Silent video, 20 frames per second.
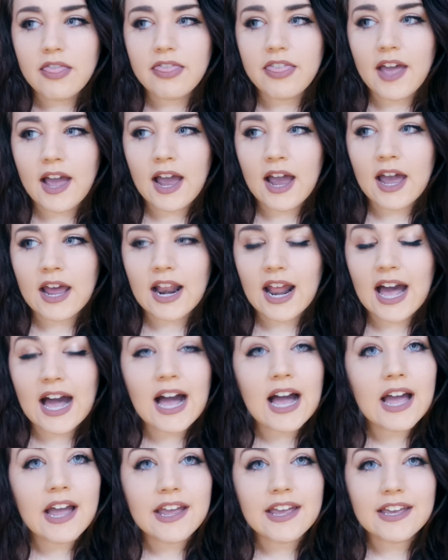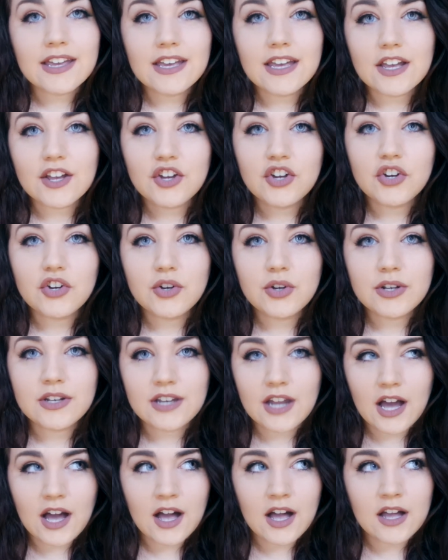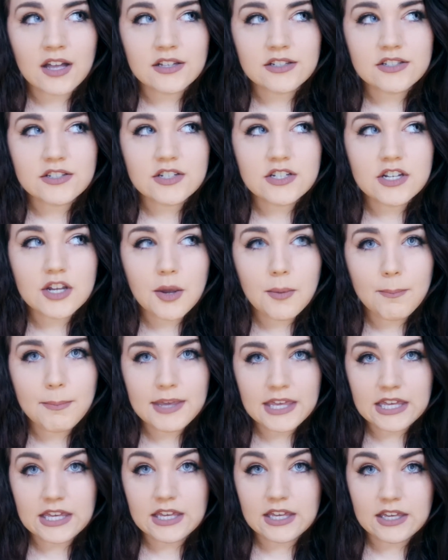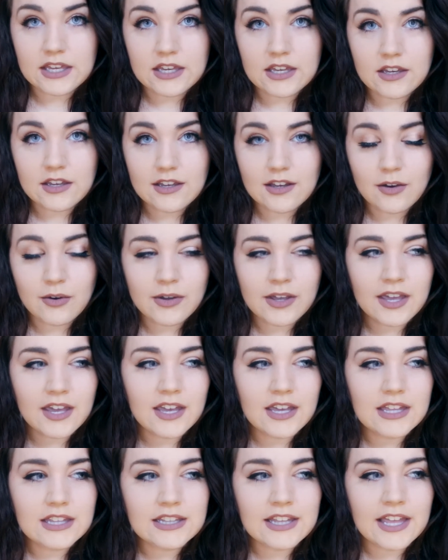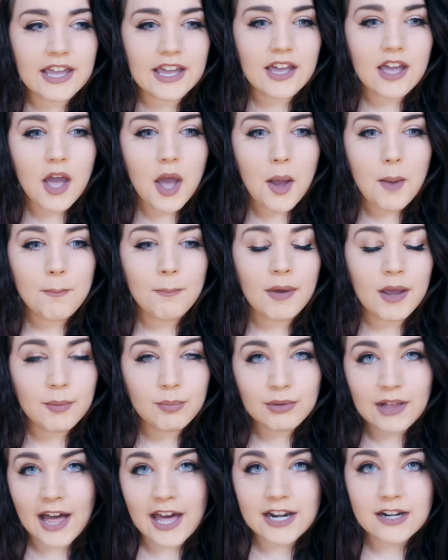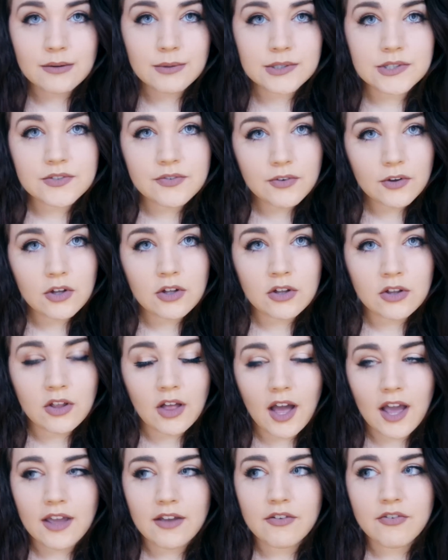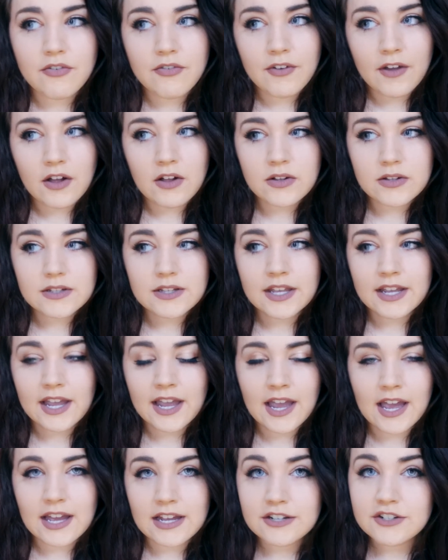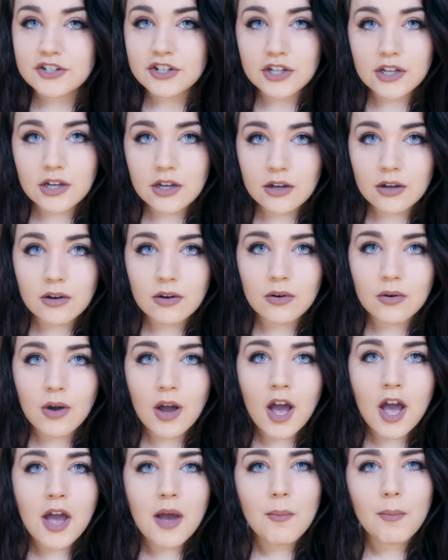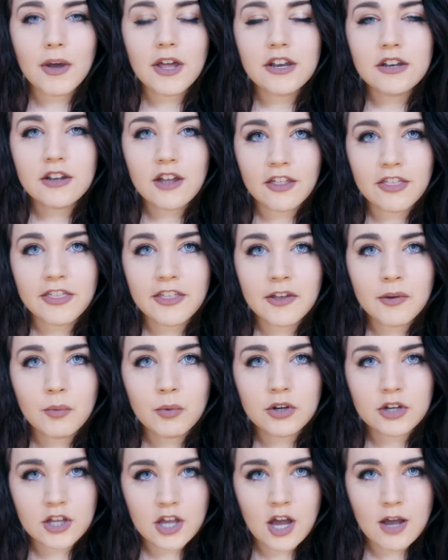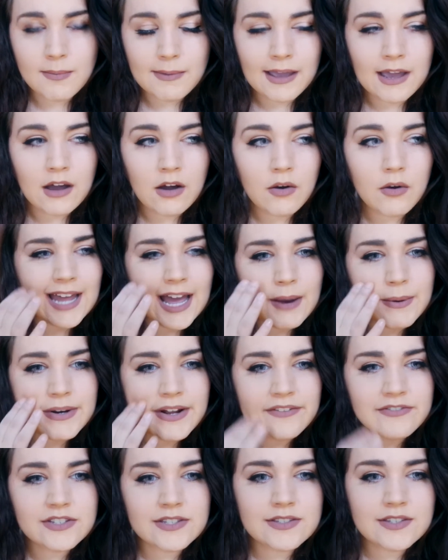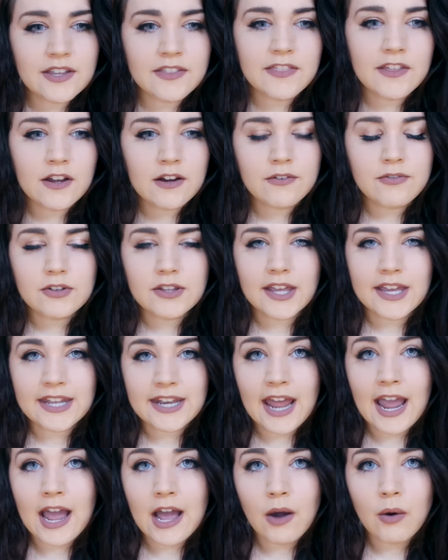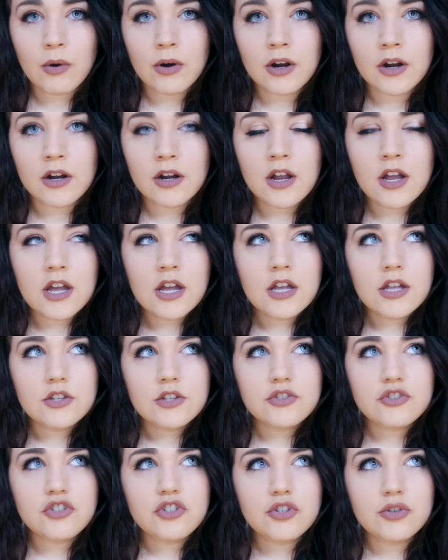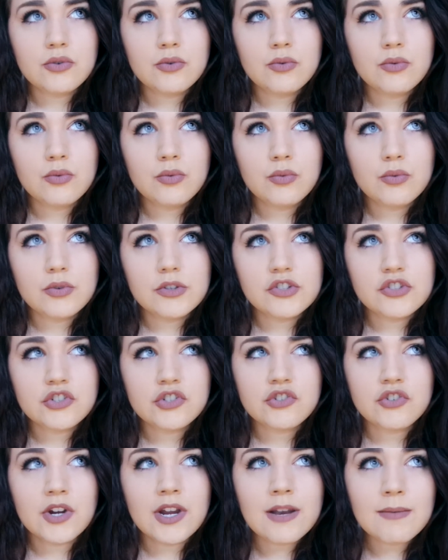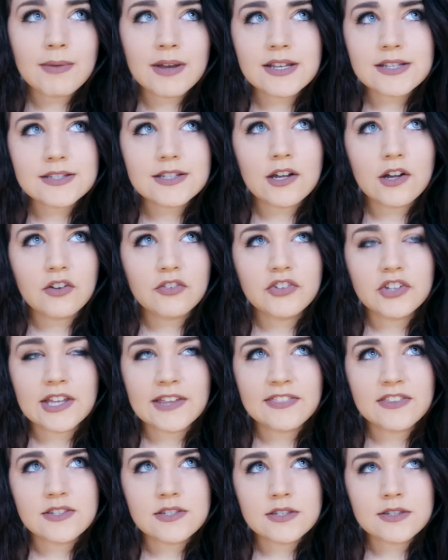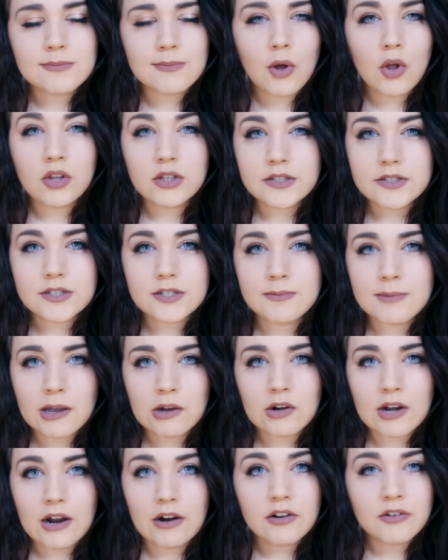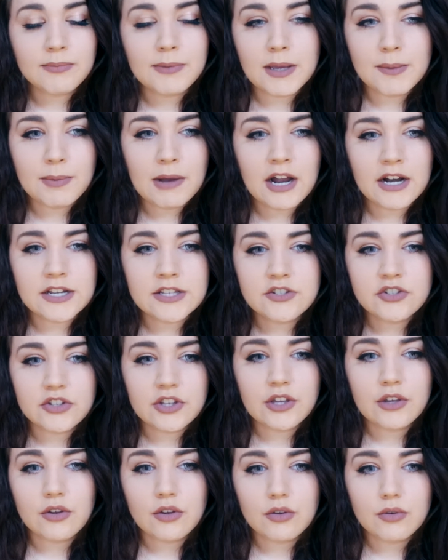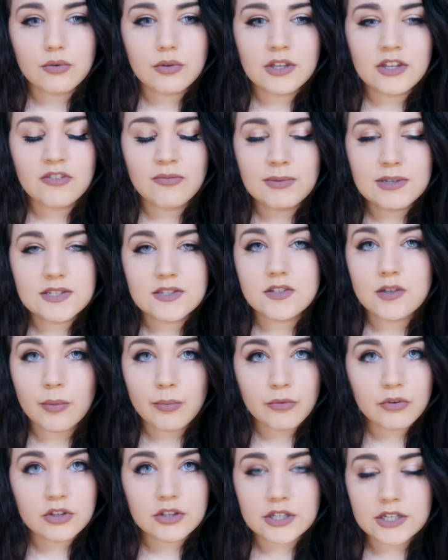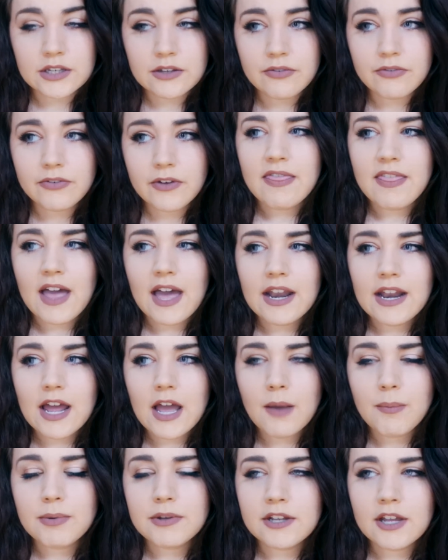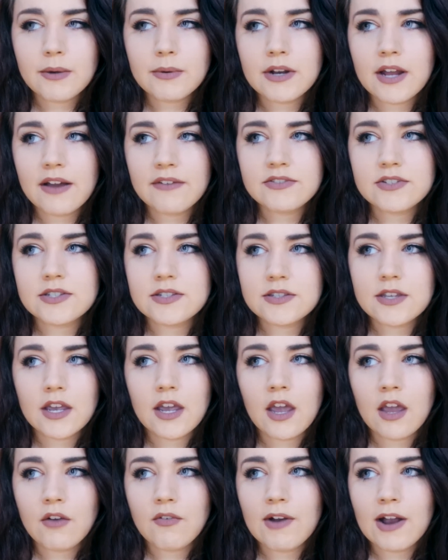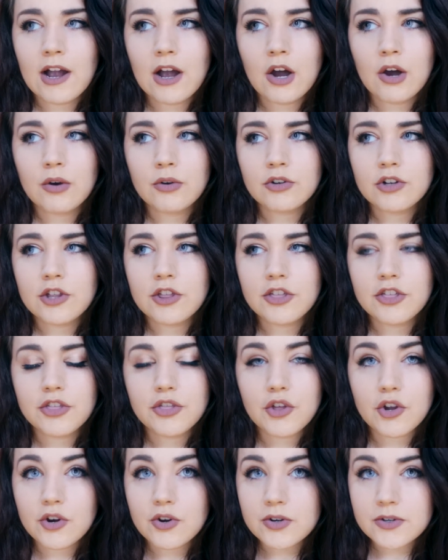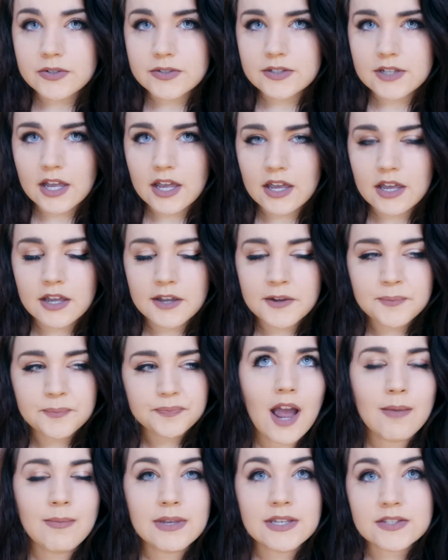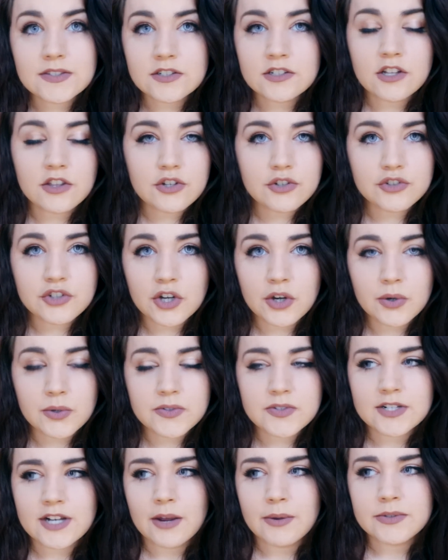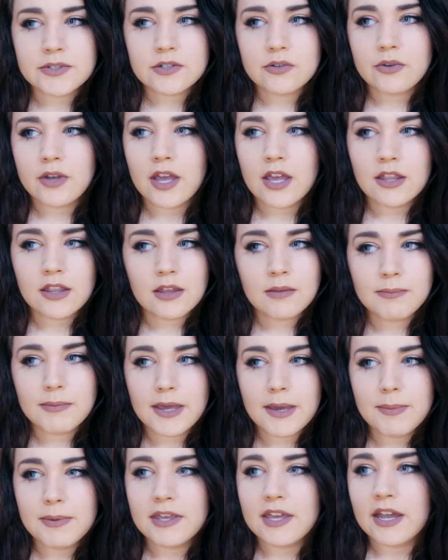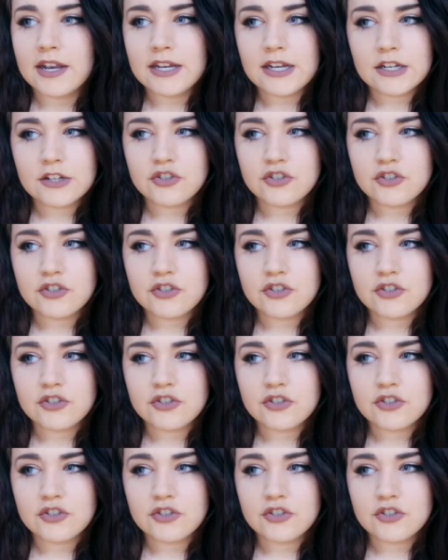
I could not pee, okay? Like, my bladder was full. I felt like I had to go, but nothing would come out. I would have to sit there for like an hour to strain myself to get the smallest amount out of my body to like give me some relief. And that happened, I would have to say, around Thursday. I missed another dose, and I was like, okay, like maybe I need